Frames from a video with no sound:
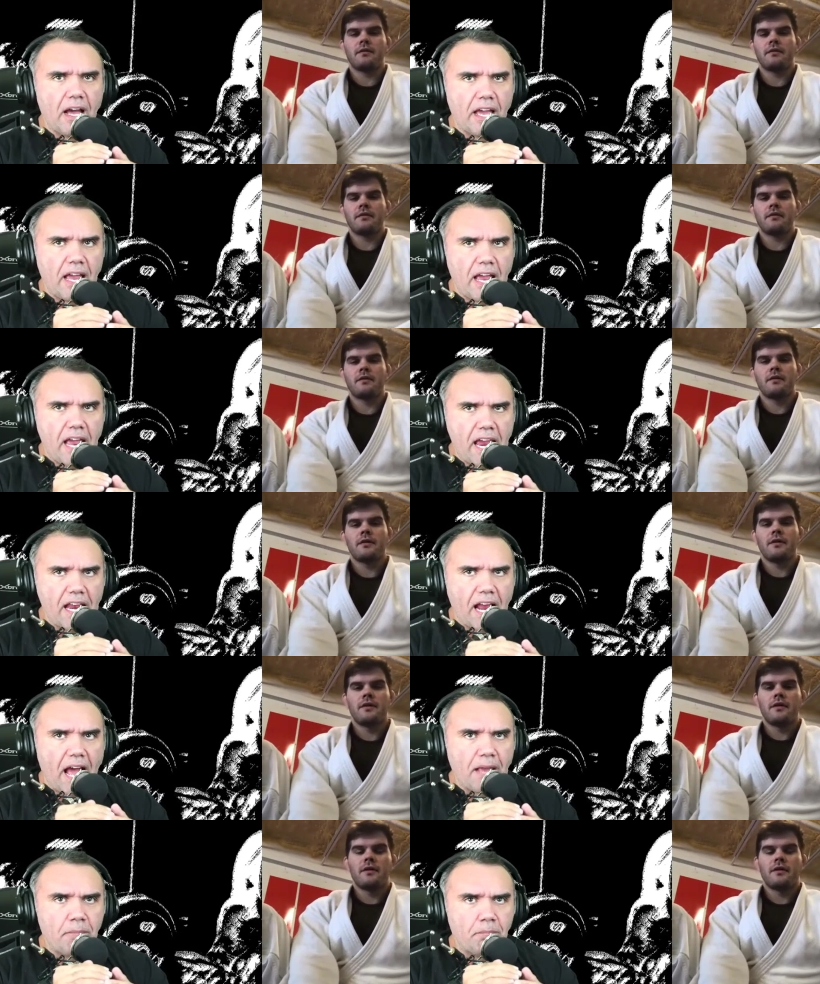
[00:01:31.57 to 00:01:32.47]
Speaker 1: And I
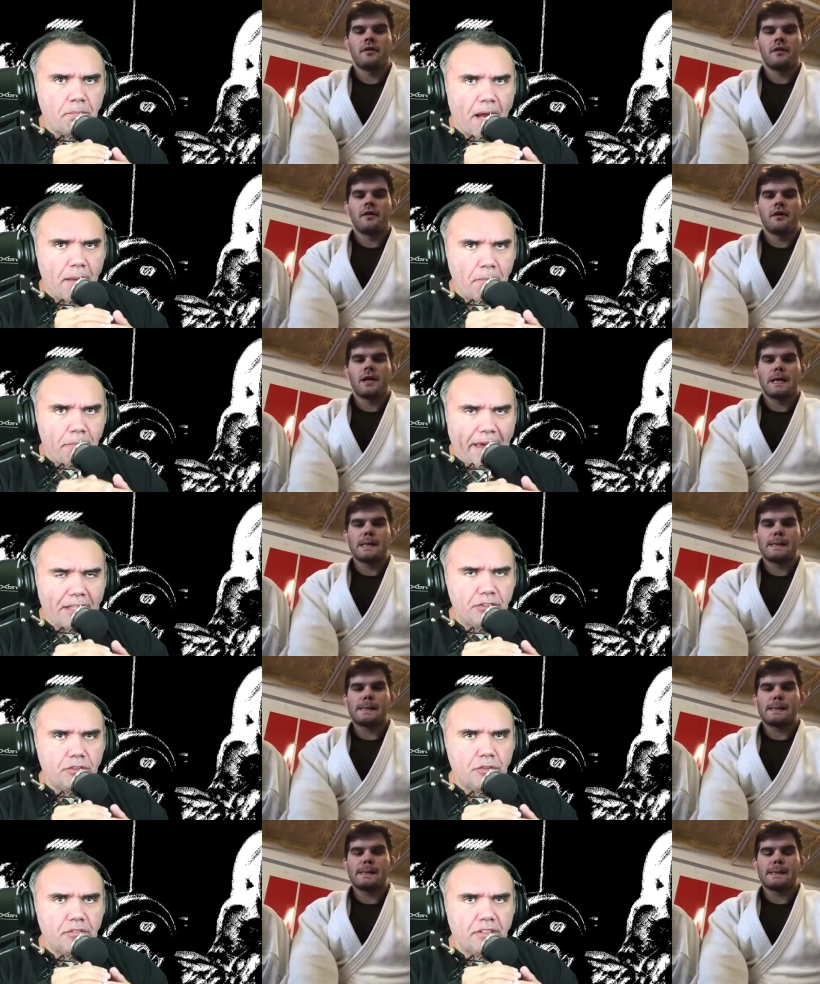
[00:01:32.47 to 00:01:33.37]
I bet you
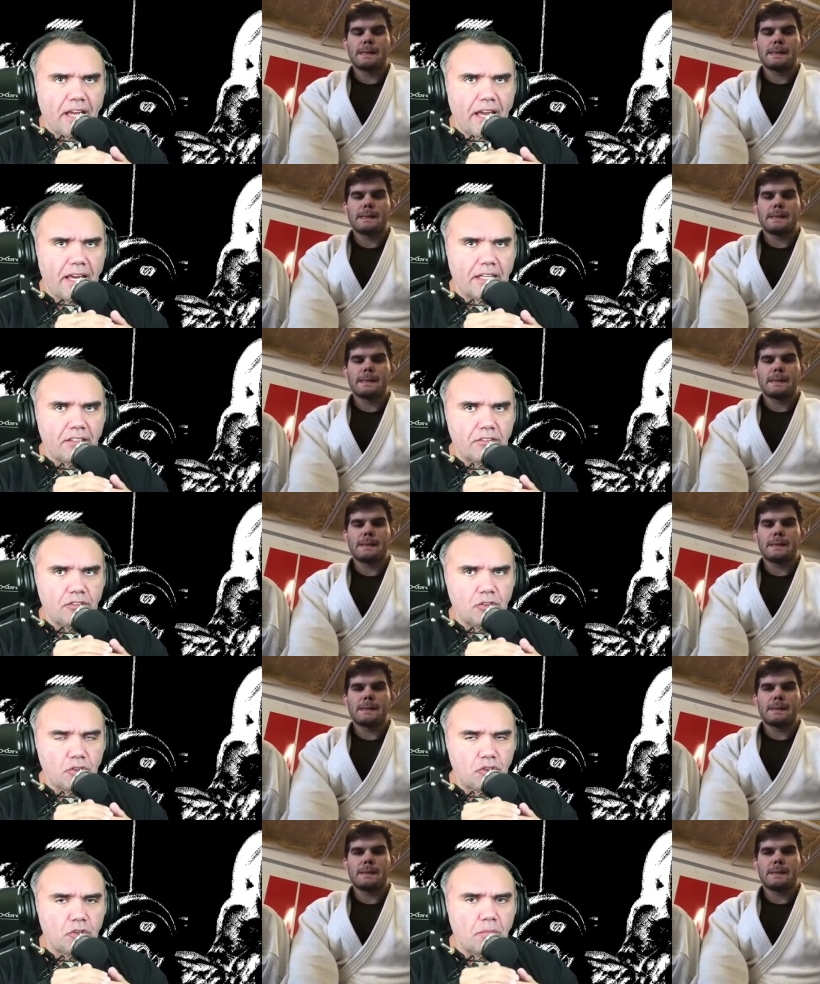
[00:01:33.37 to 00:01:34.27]
that just to
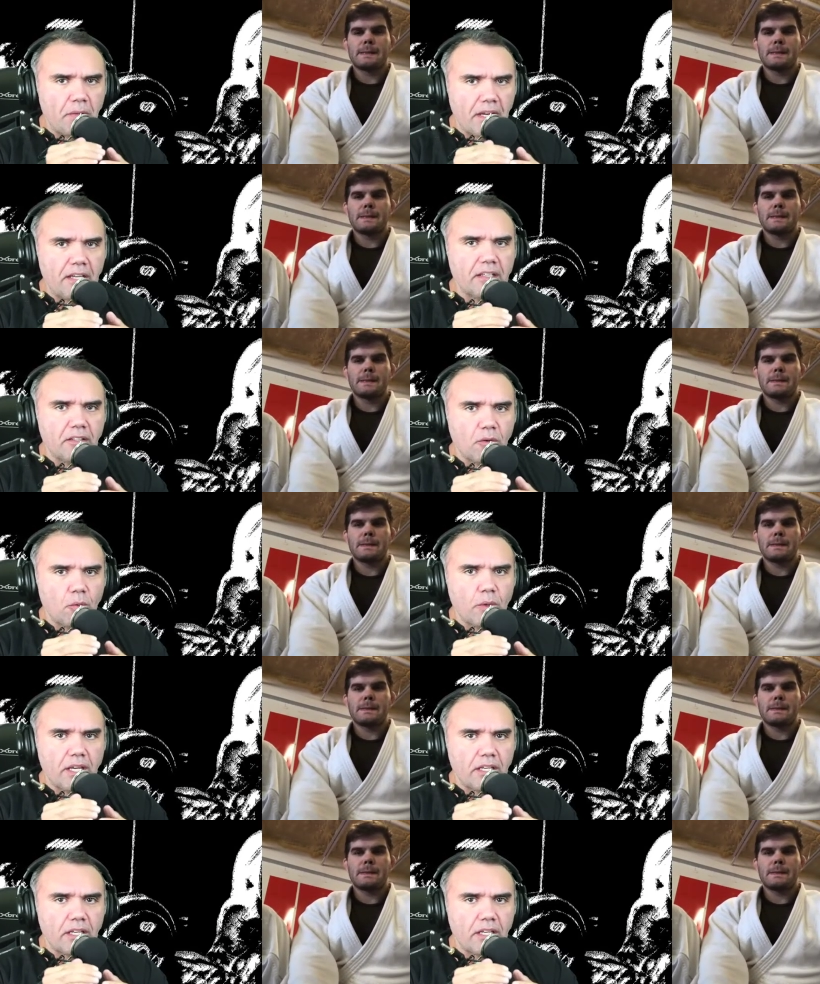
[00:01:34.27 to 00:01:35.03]
make the weight